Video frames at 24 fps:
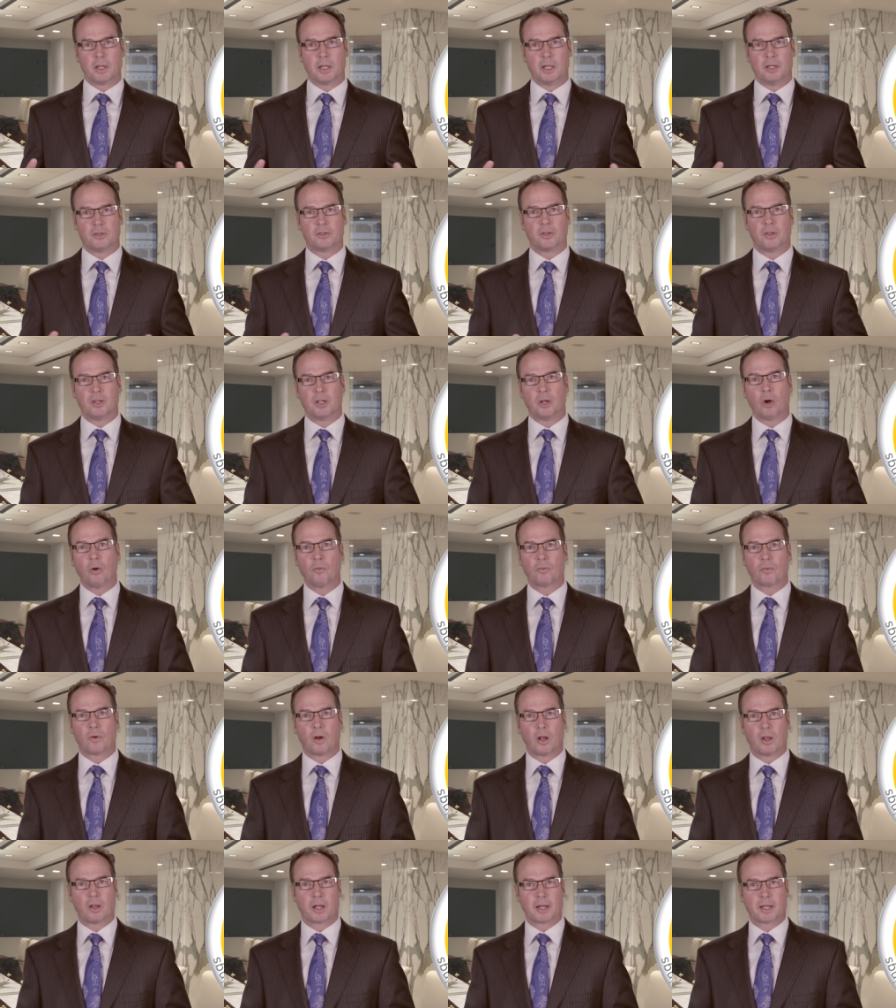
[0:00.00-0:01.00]
into the
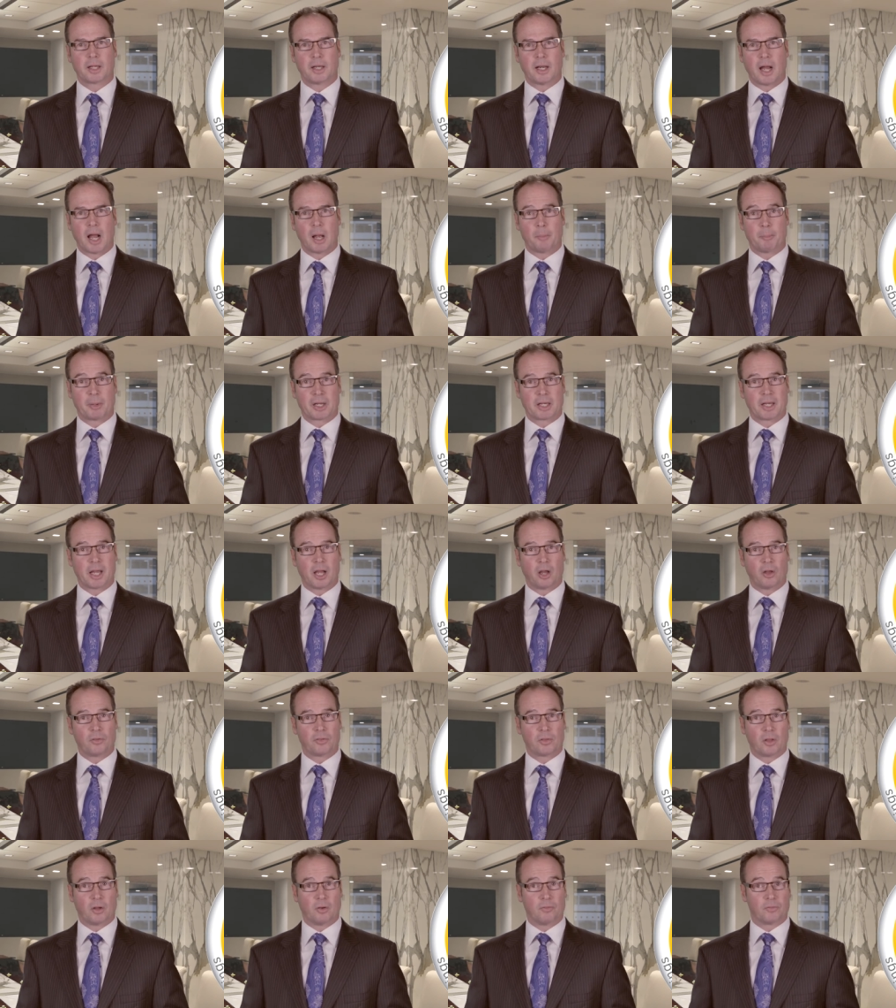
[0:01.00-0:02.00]
overall economic
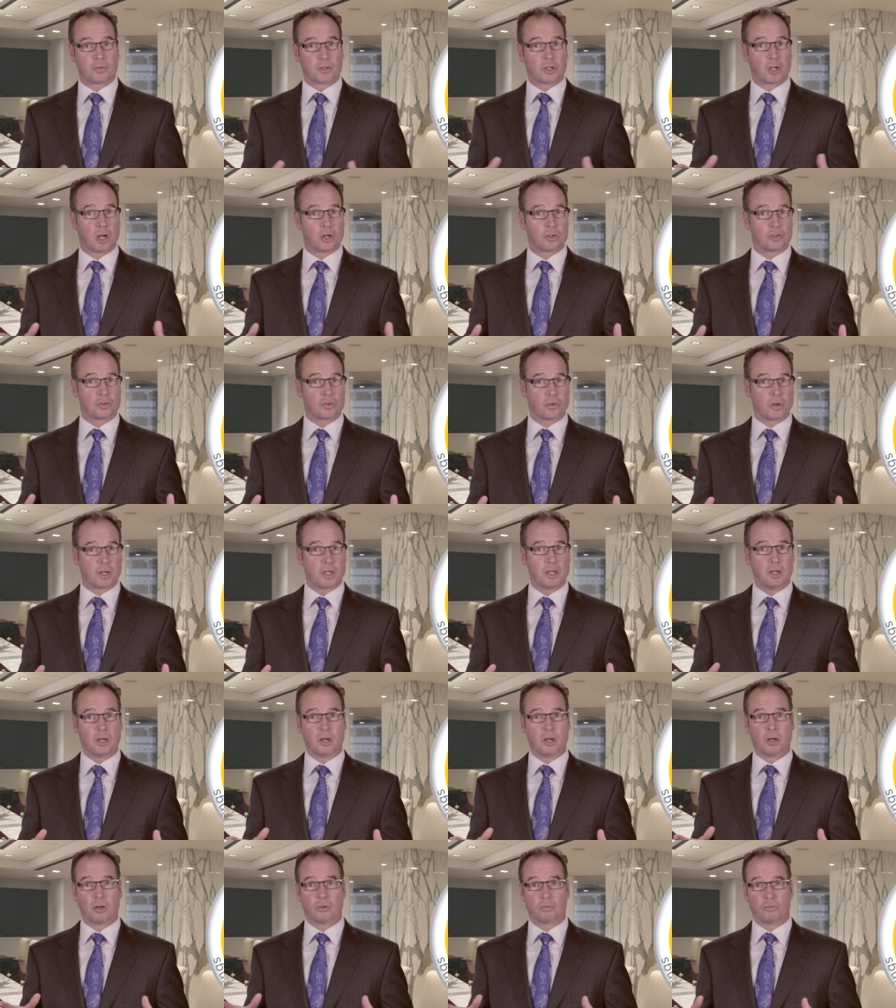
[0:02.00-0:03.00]
health of country,
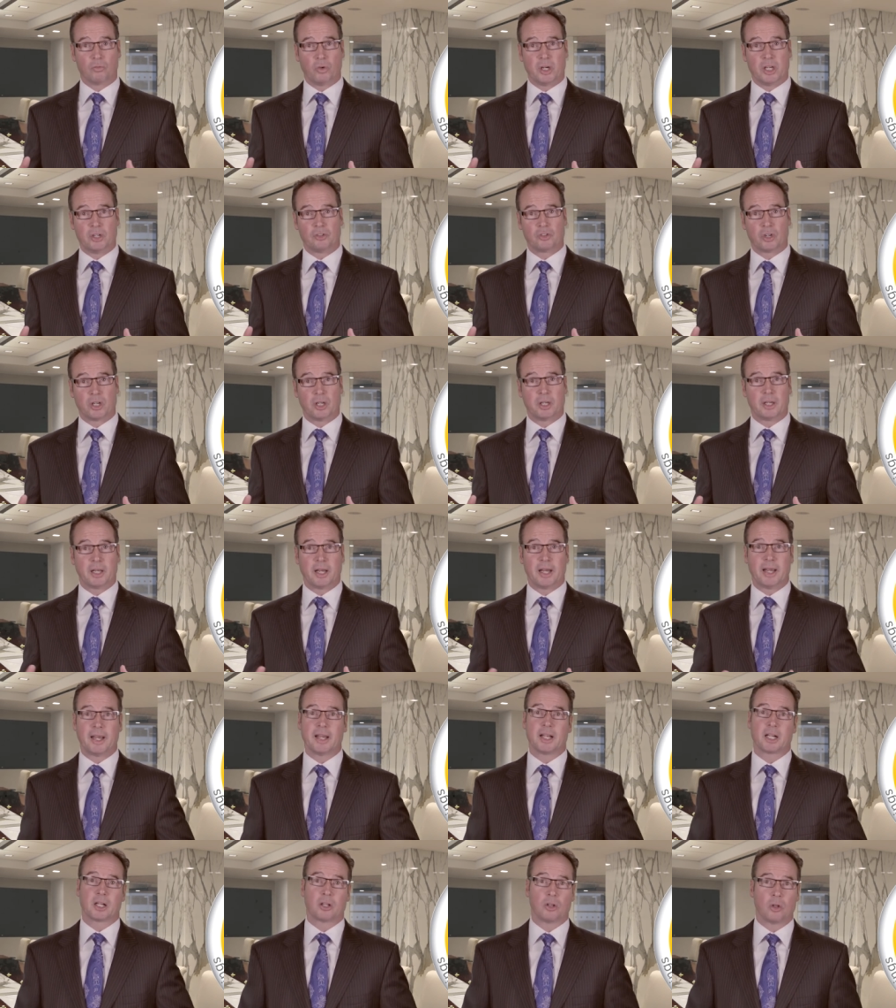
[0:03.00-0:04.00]
region,
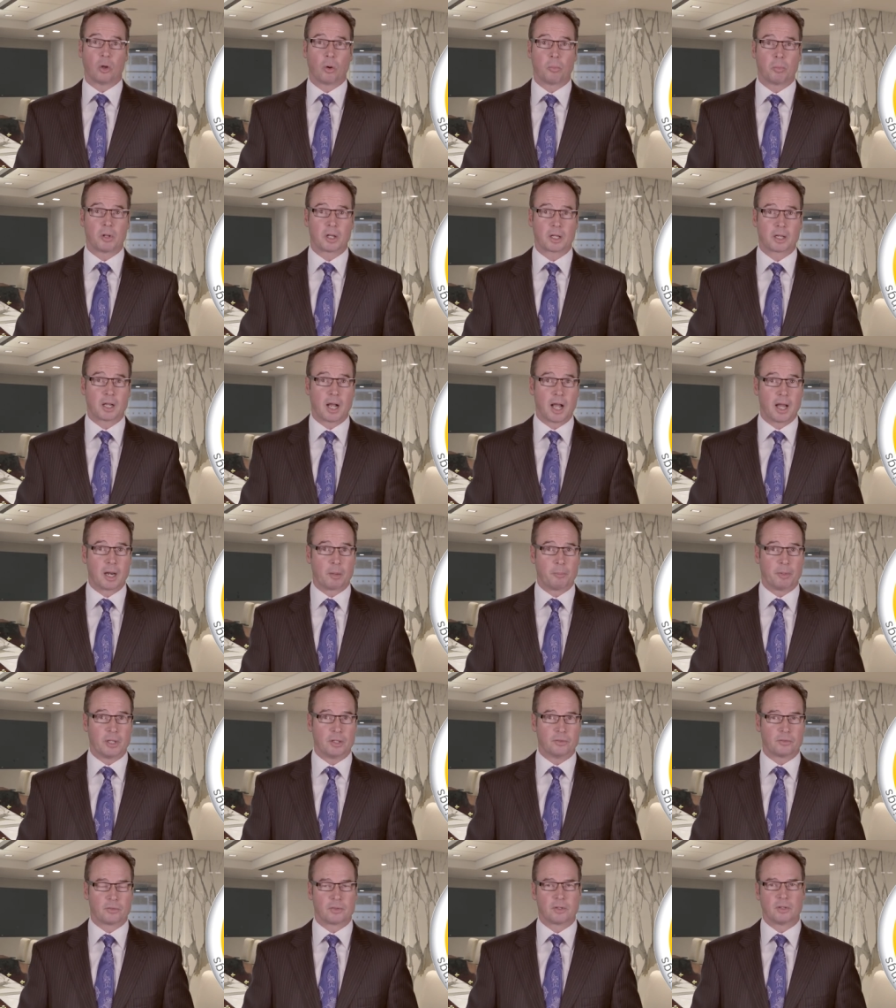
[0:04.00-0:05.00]
and global
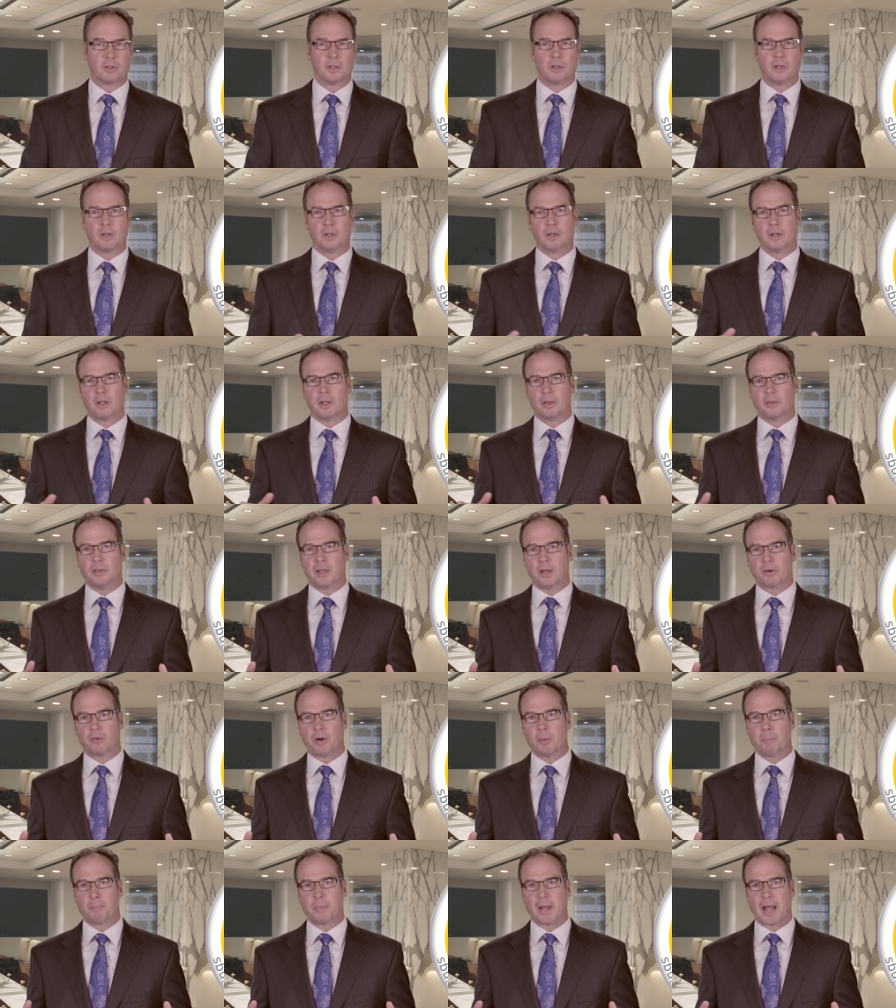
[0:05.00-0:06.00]
economies. Their
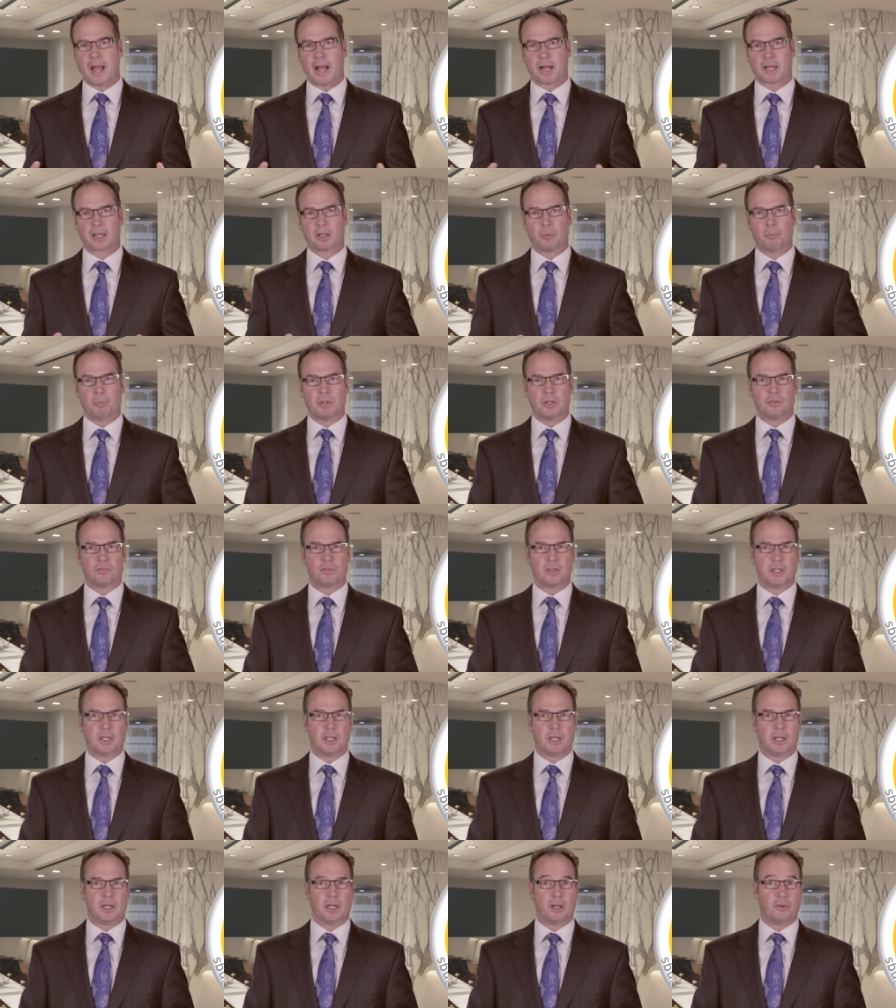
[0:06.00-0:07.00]
impact can be
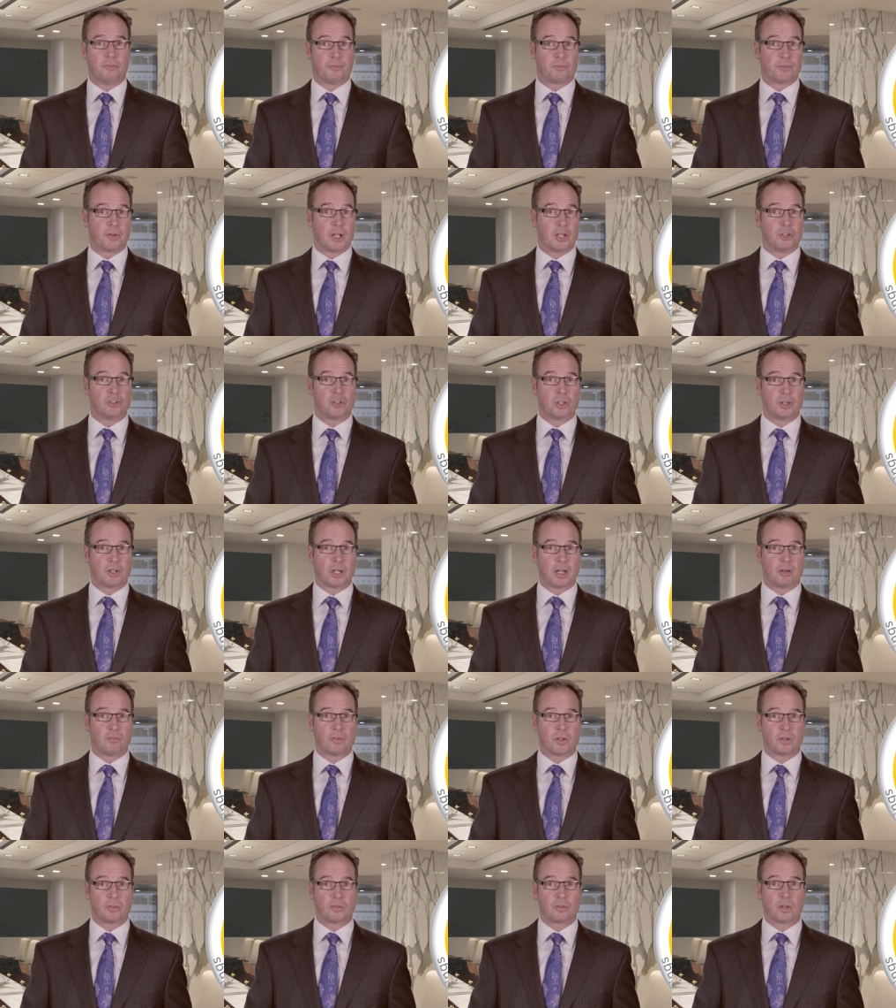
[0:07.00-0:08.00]
seen in inflation
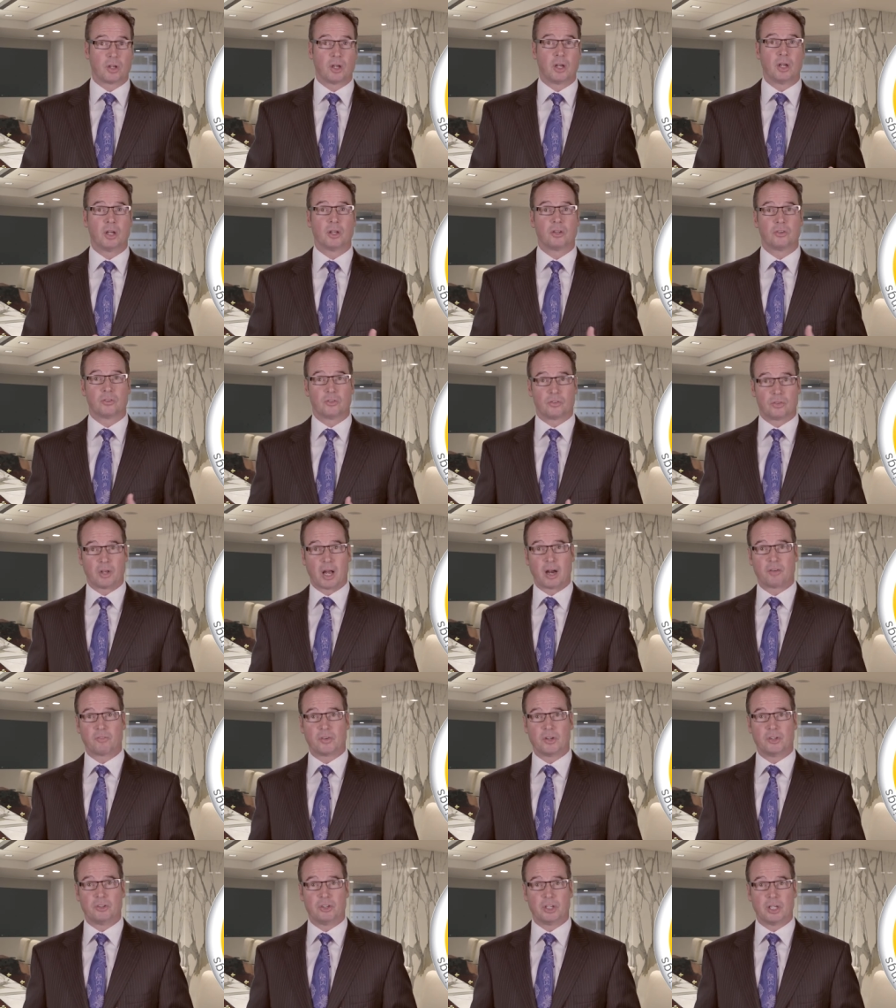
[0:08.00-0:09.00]
levels,
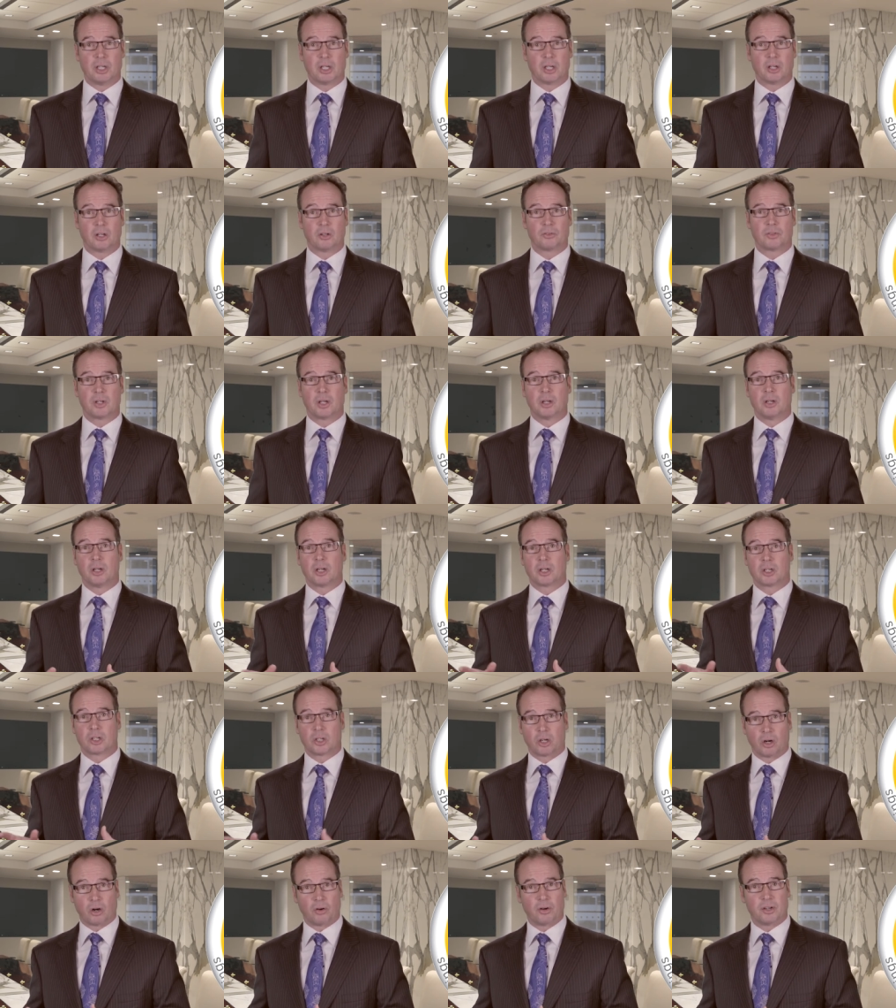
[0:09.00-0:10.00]
sovereign yield,
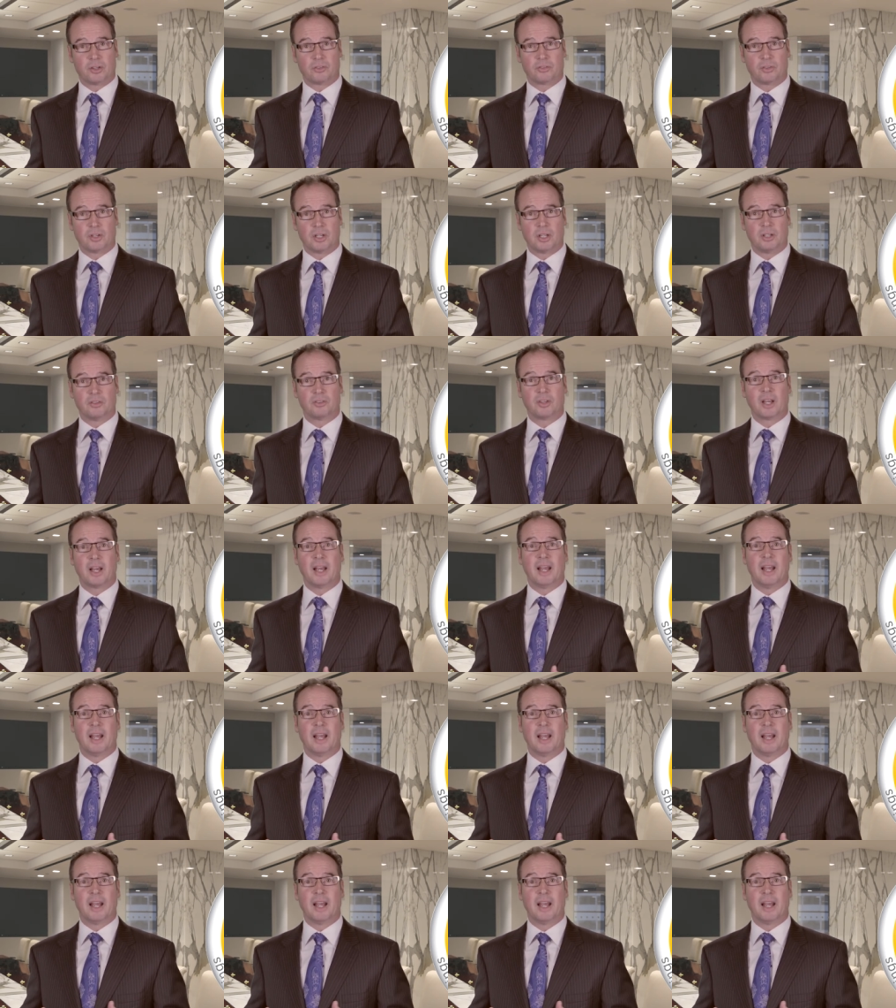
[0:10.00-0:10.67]
currencies,